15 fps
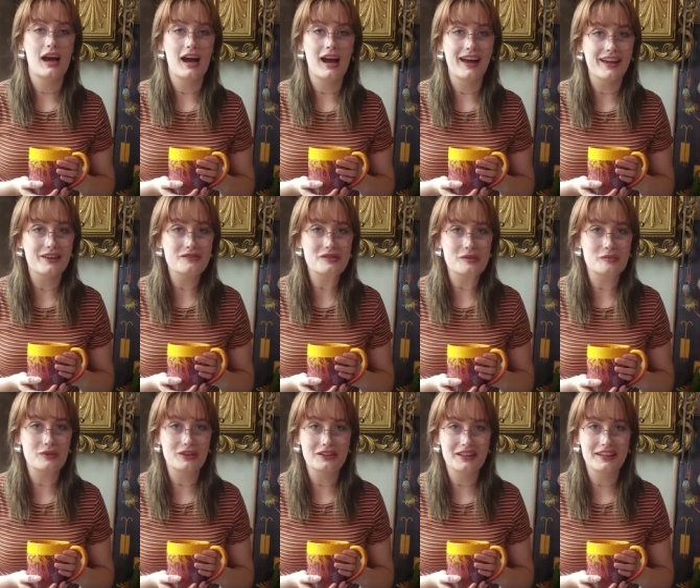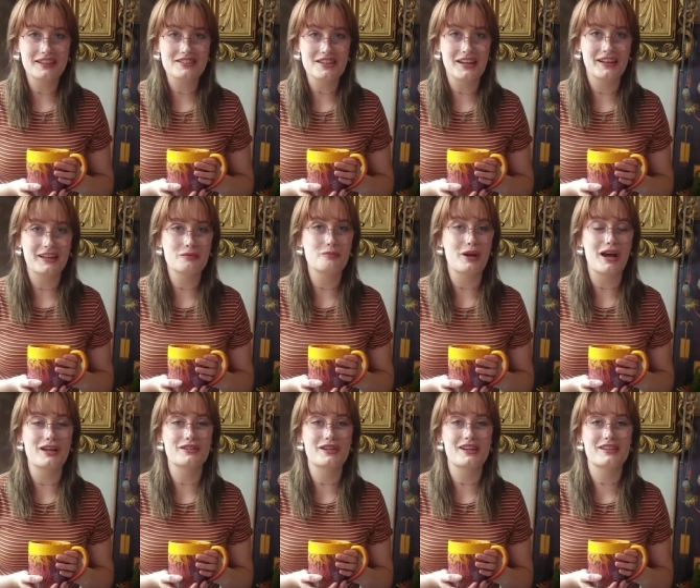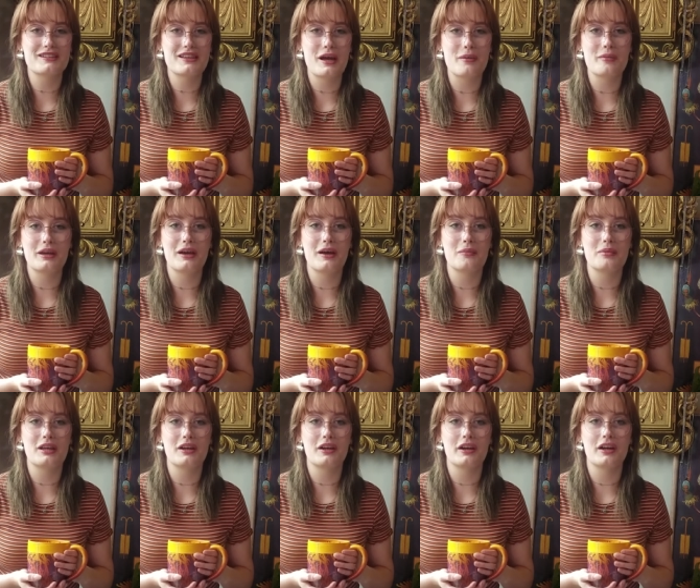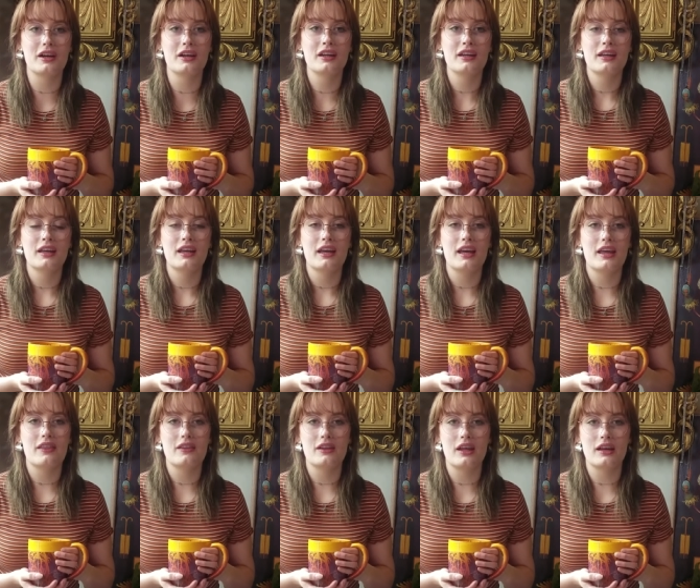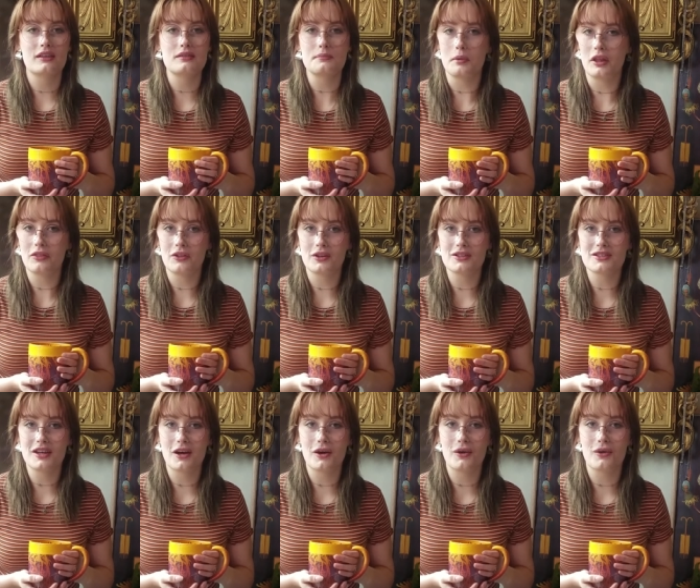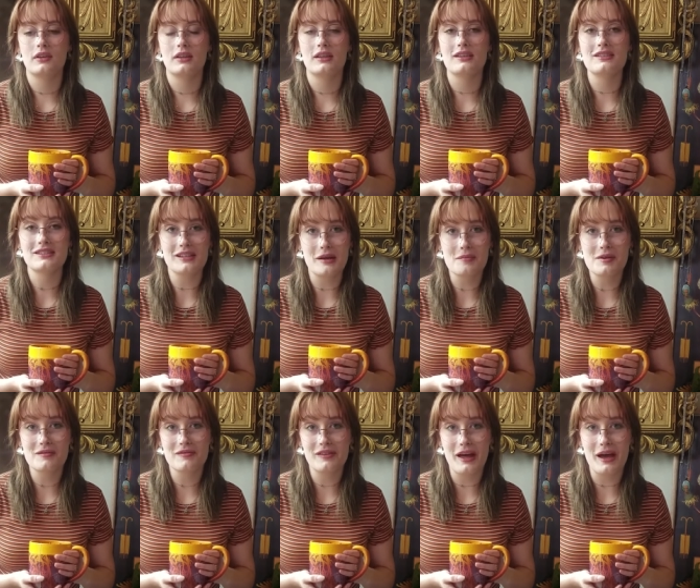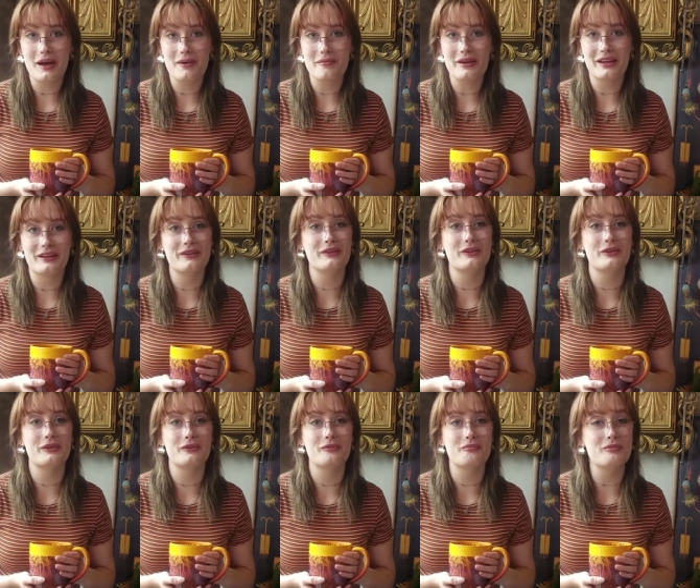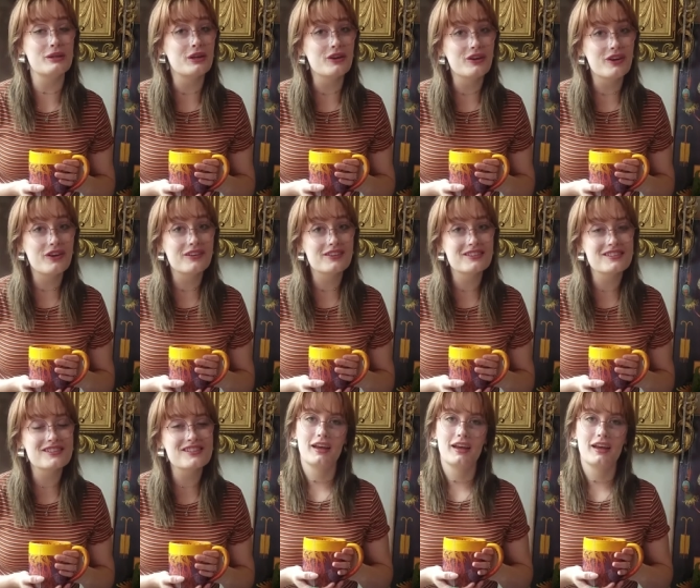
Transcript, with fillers: I have some really exciting projects coming up here in the next month or so. Some of them include murals.